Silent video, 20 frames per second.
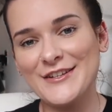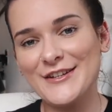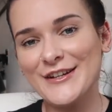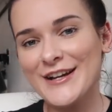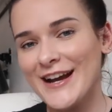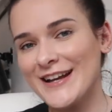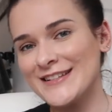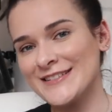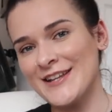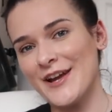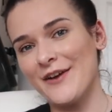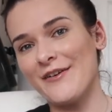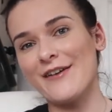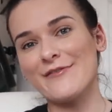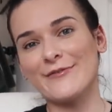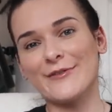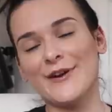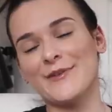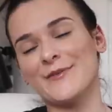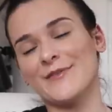You guys know
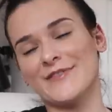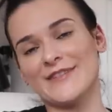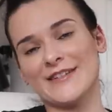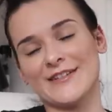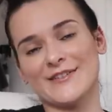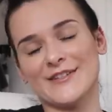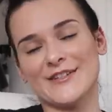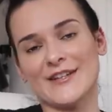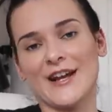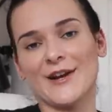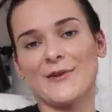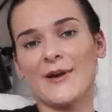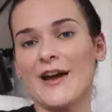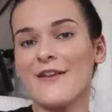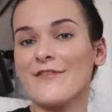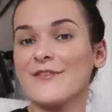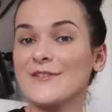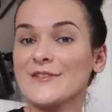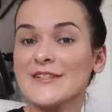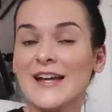I've worked with Skillshare quite a
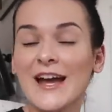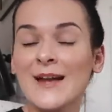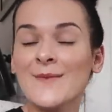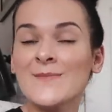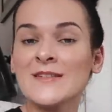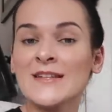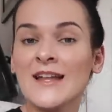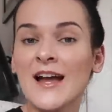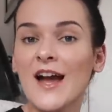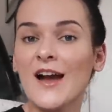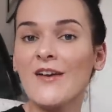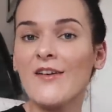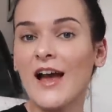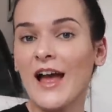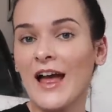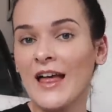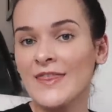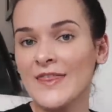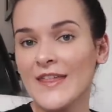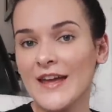few times now
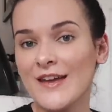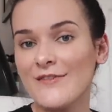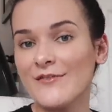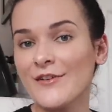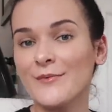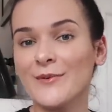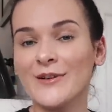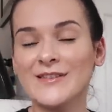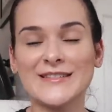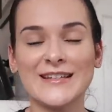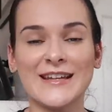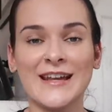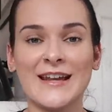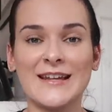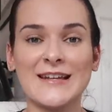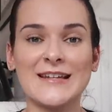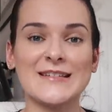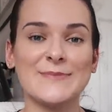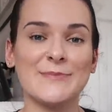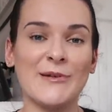and they've once
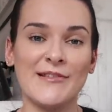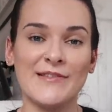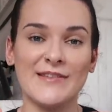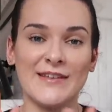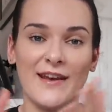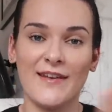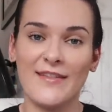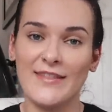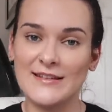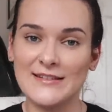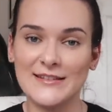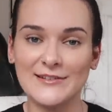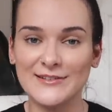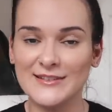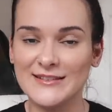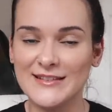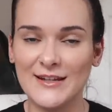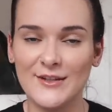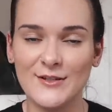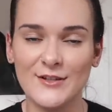again sponsored this little
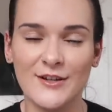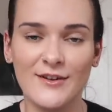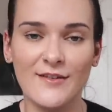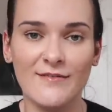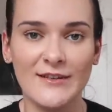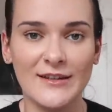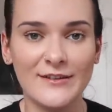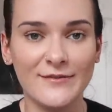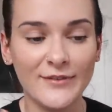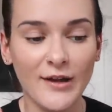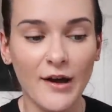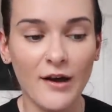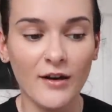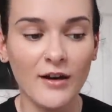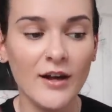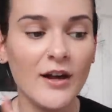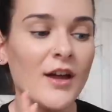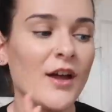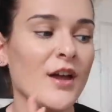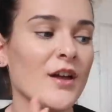section of this vlog.
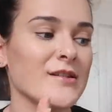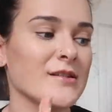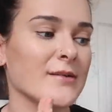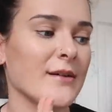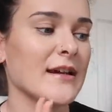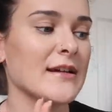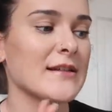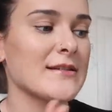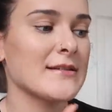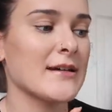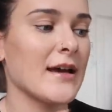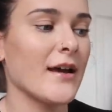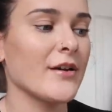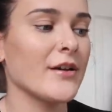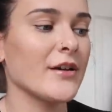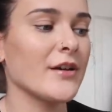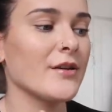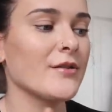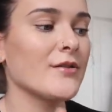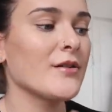So I can tell
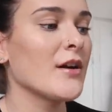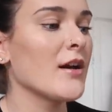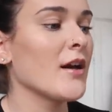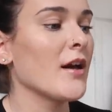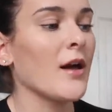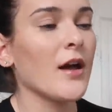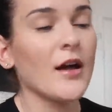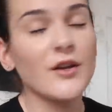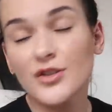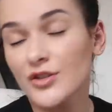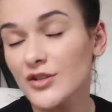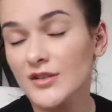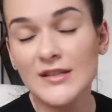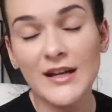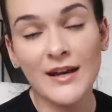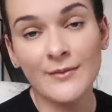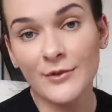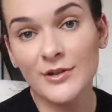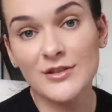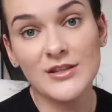you just
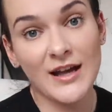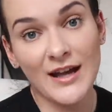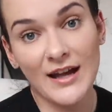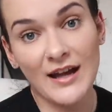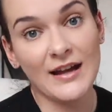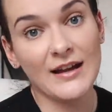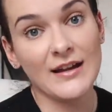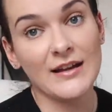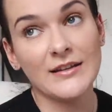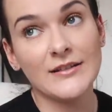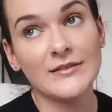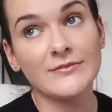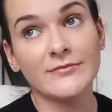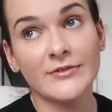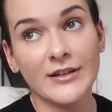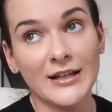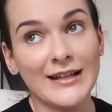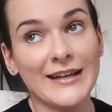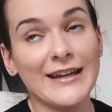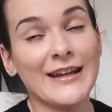how much I
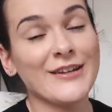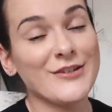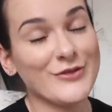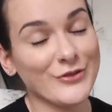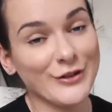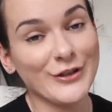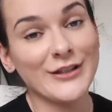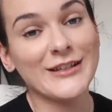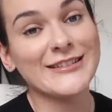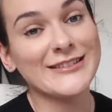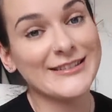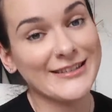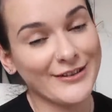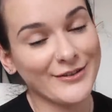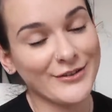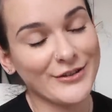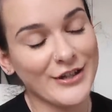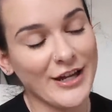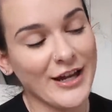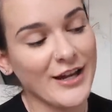really enjoy
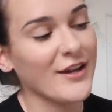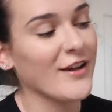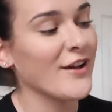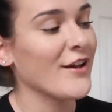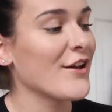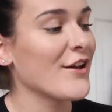Skillshare.